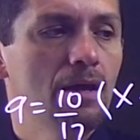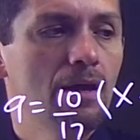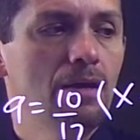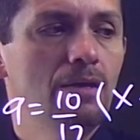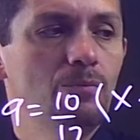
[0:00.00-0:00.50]

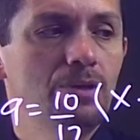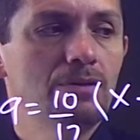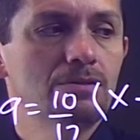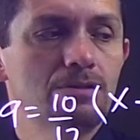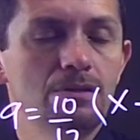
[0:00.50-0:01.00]
A, B,
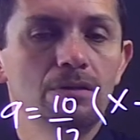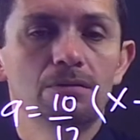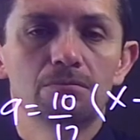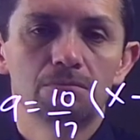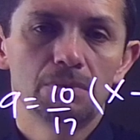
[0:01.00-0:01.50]
and C,
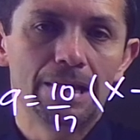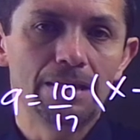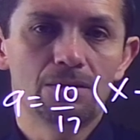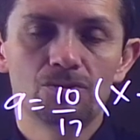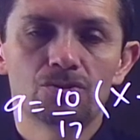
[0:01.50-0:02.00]

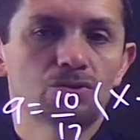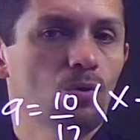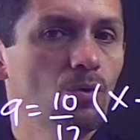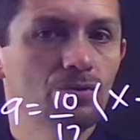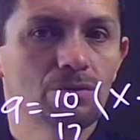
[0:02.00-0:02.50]
integers,
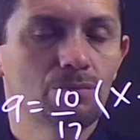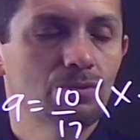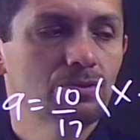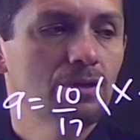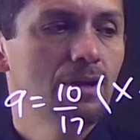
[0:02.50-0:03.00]
whole
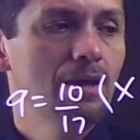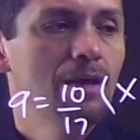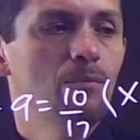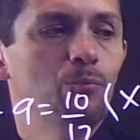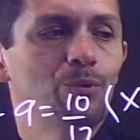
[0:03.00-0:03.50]
numbers,
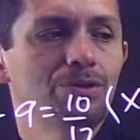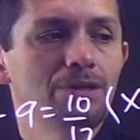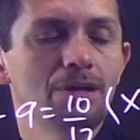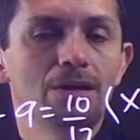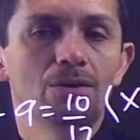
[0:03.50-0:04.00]
but
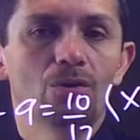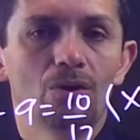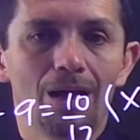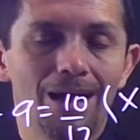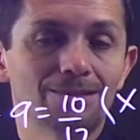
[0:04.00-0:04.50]
the A
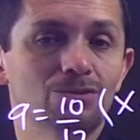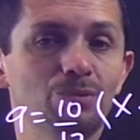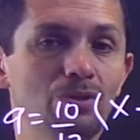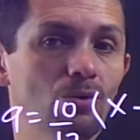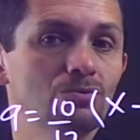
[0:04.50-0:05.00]
has to
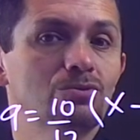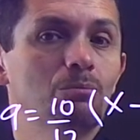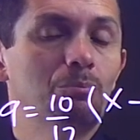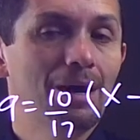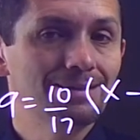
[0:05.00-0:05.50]
be also
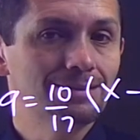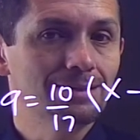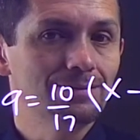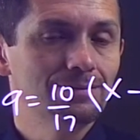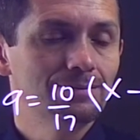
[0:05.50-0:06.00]

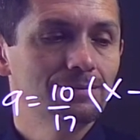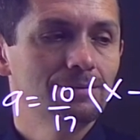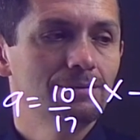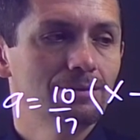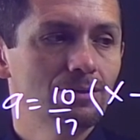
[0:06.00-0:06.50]
positive,
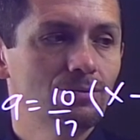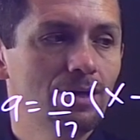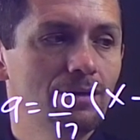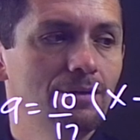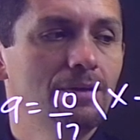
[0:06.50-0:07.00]

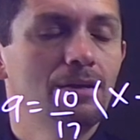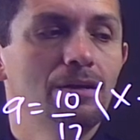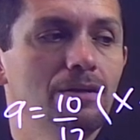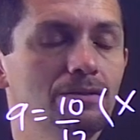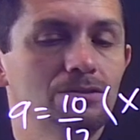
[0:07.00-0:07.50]
okay?
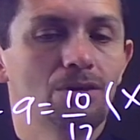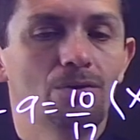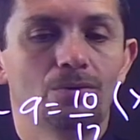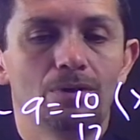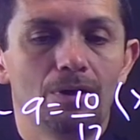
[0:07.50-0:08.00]

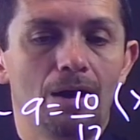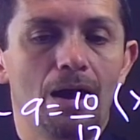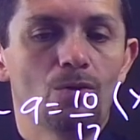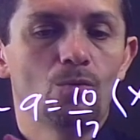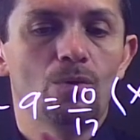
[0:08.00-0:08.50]
So
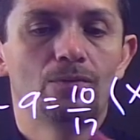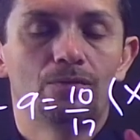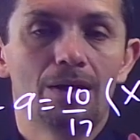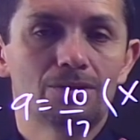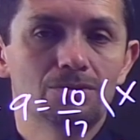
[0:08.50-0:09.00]
I don't want
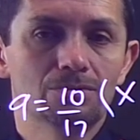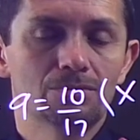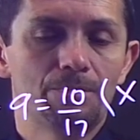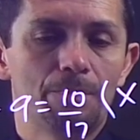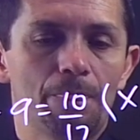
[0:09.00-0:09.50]
fractions.
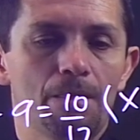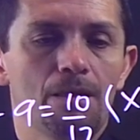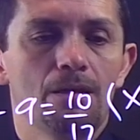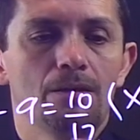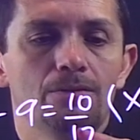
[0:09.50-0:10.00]

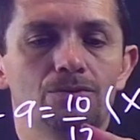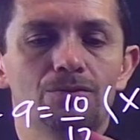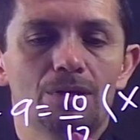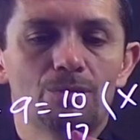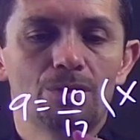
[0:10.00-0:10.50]
To
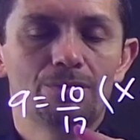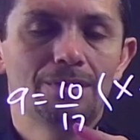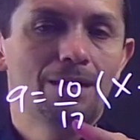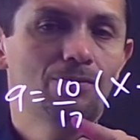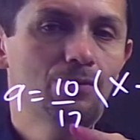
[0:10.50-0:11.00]
get rid of
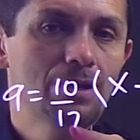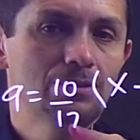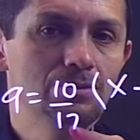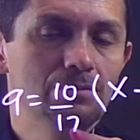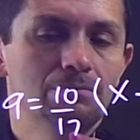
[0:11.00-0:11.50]
that
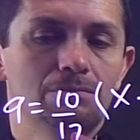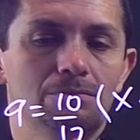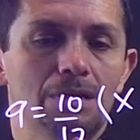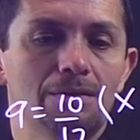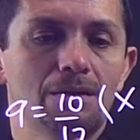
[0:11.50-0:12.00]
fraction,
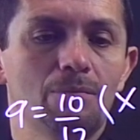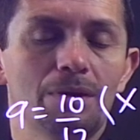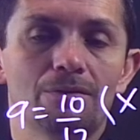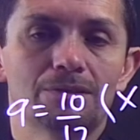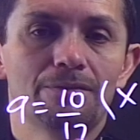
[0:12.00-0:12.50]
that
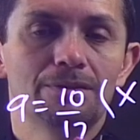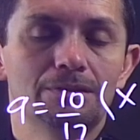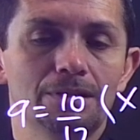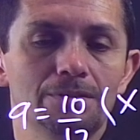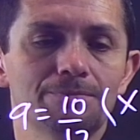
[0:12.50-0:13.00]
denominator
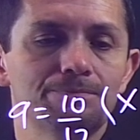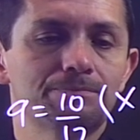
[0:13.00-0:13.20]
17,